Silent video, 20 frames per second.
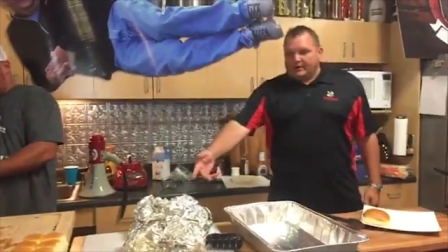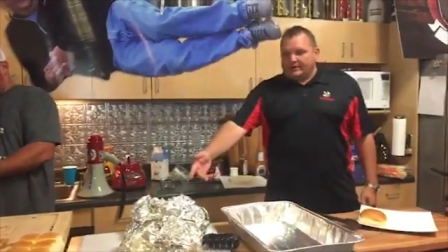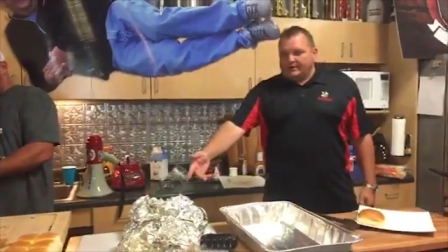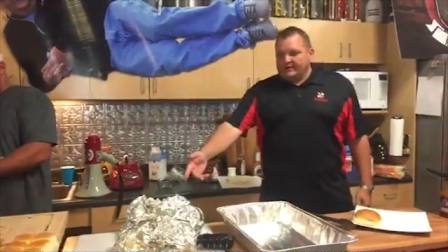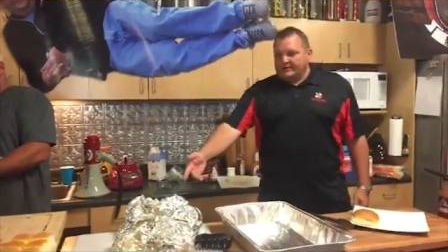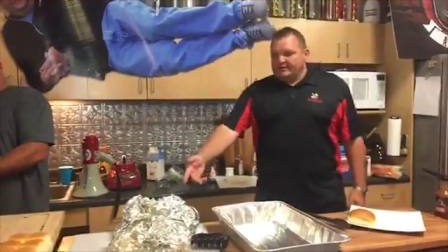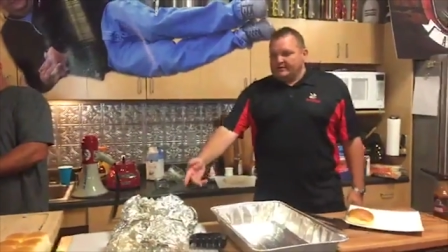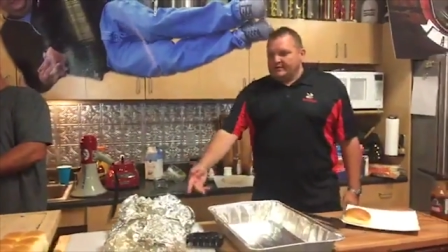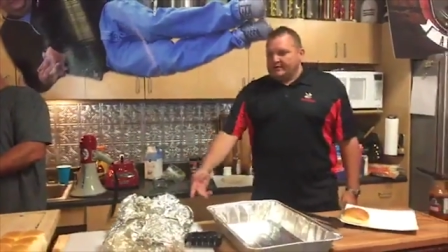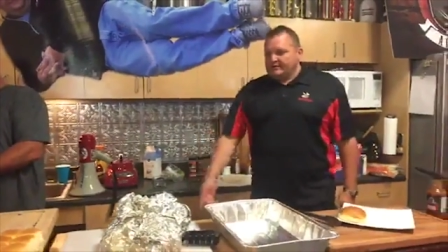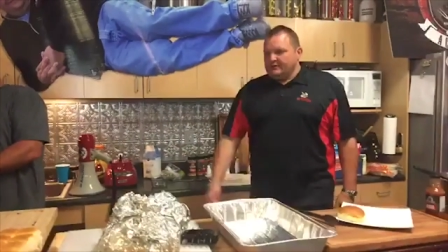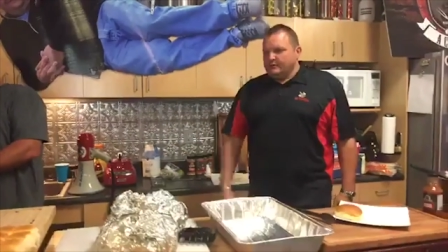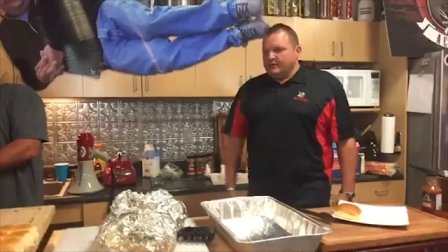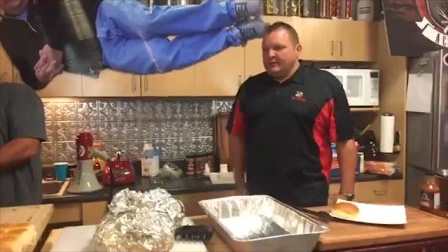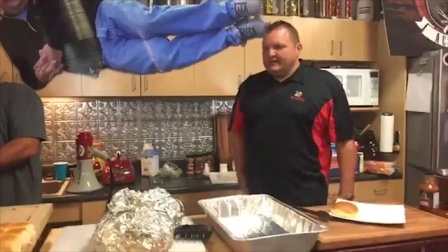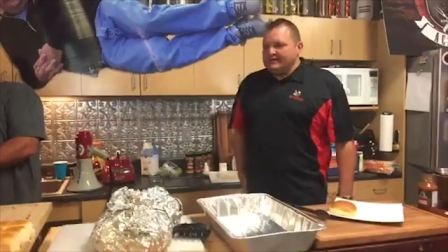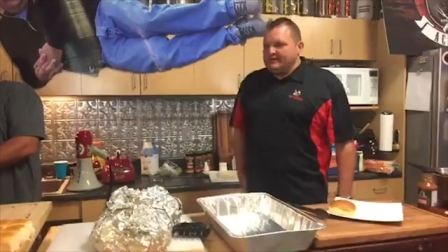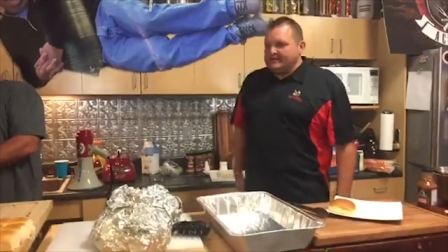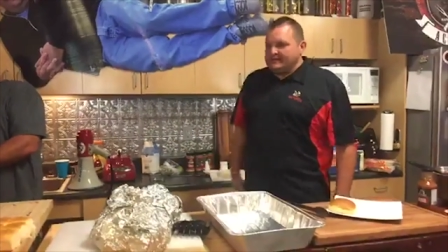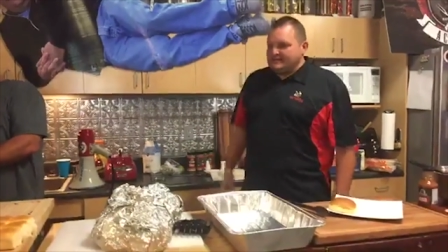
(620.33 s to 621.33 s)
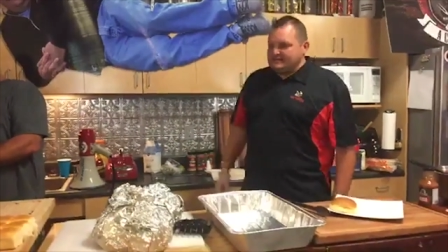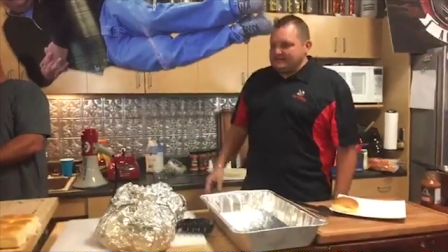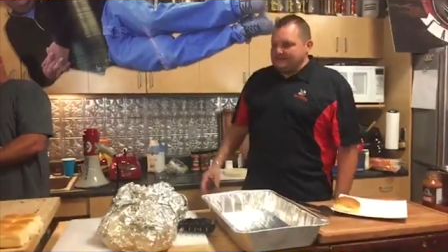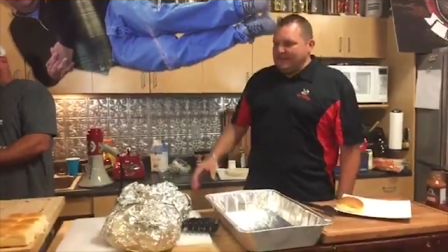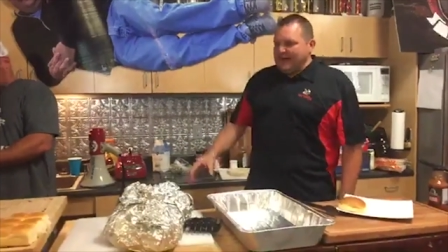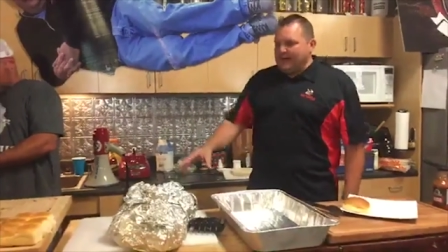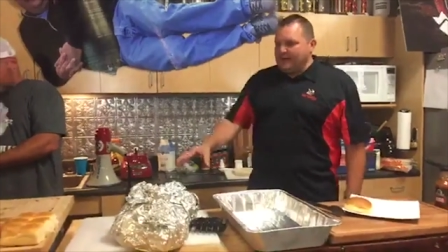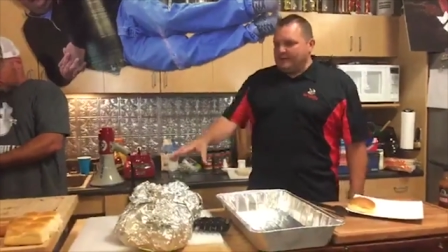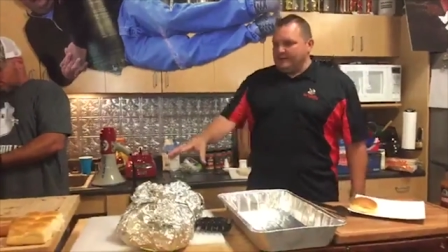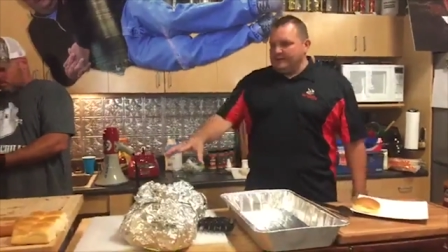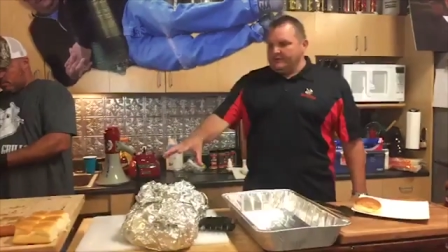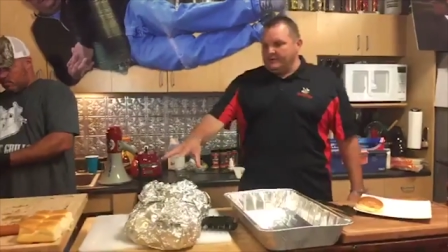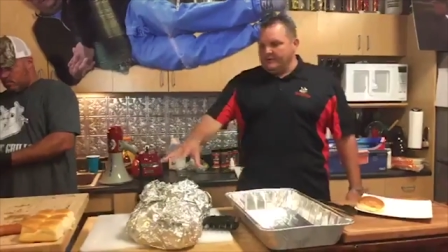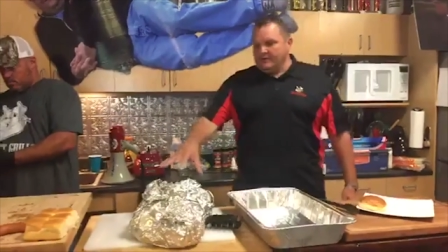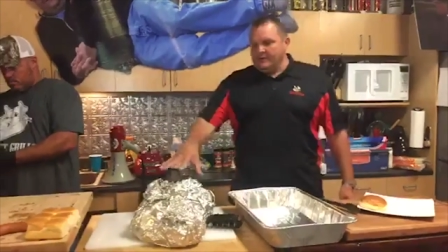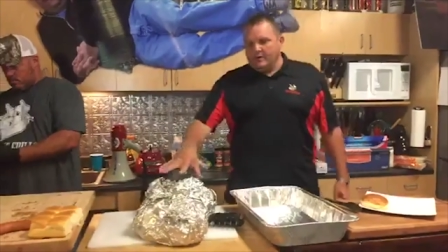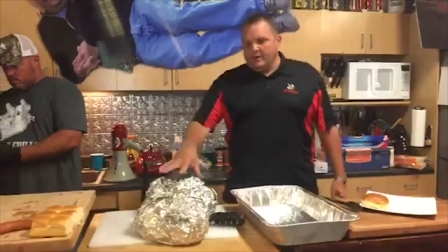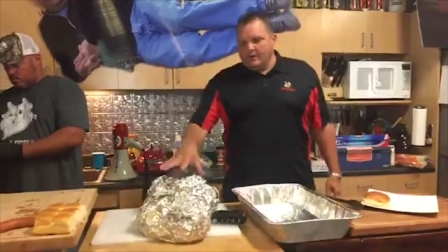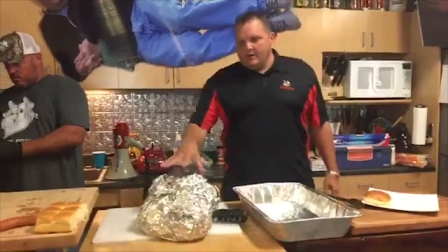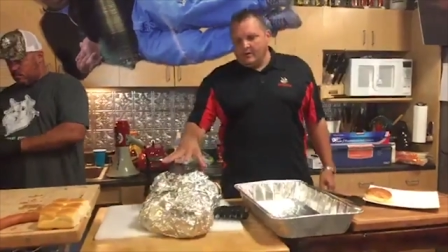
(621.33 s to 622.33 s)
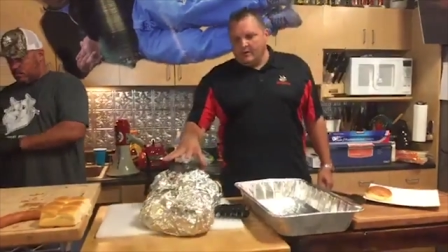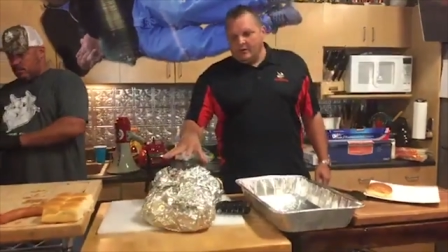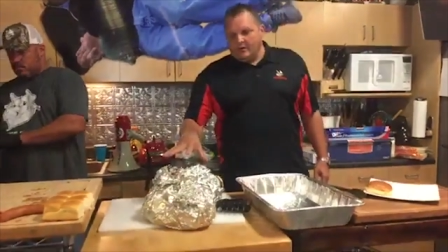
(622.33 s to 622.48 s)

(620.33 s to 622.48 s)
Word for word: this pork. We did this about